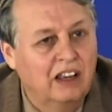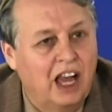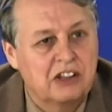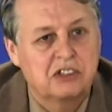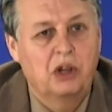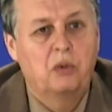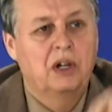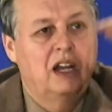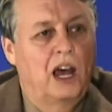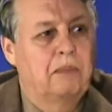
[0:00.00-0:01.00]
And so we're
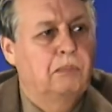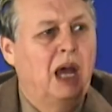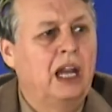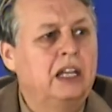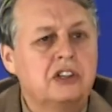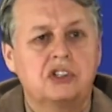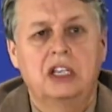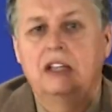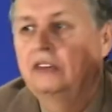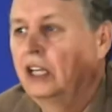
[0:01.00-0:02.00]
not
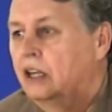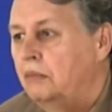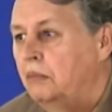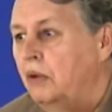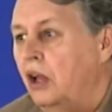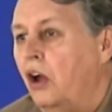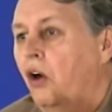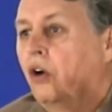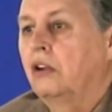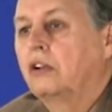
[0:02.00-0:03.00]
punishing them
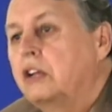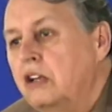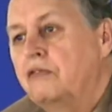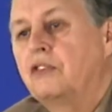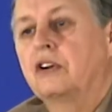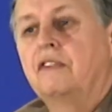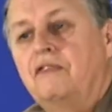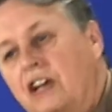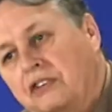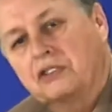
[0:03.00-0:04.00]
or looking for a
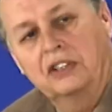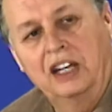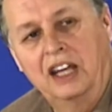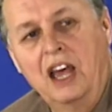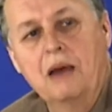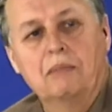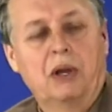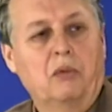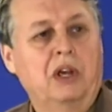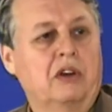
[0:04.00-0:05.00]
victory,
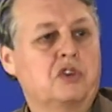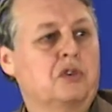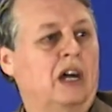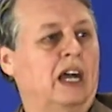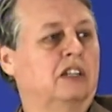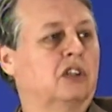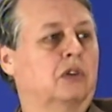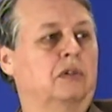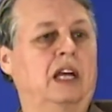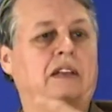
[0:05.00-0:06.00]
but we are trying to
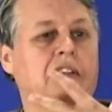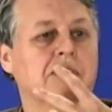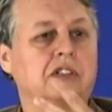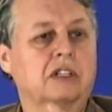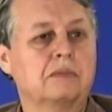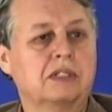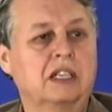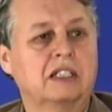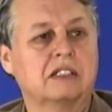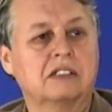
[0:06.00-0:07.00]
create the
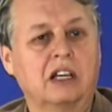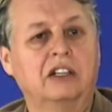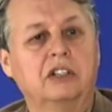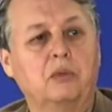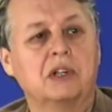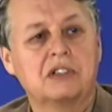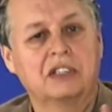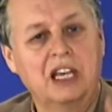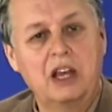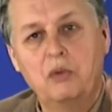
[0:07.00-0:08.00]
circumstances under which
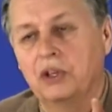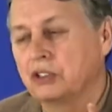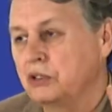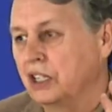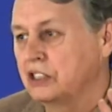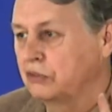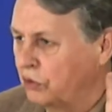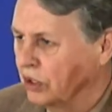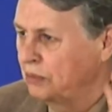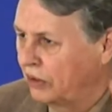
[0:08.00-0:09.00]
they will
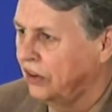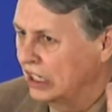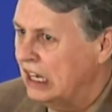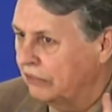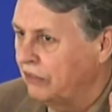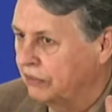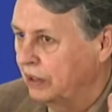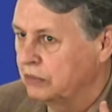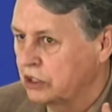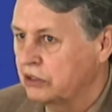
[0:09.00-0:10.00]
transform, or enough of
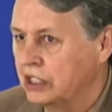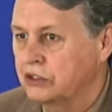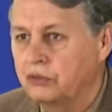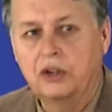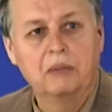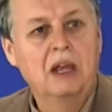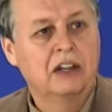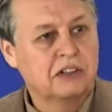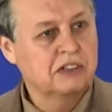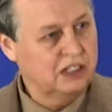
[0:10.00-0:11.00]
them to transform,
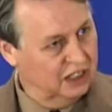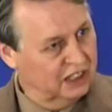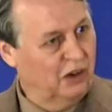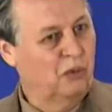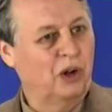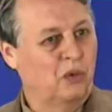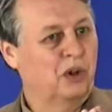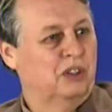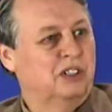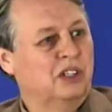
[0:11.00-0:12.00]
to see that what
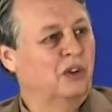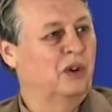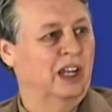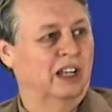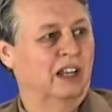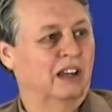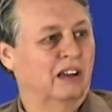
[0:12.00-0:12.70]
we're doing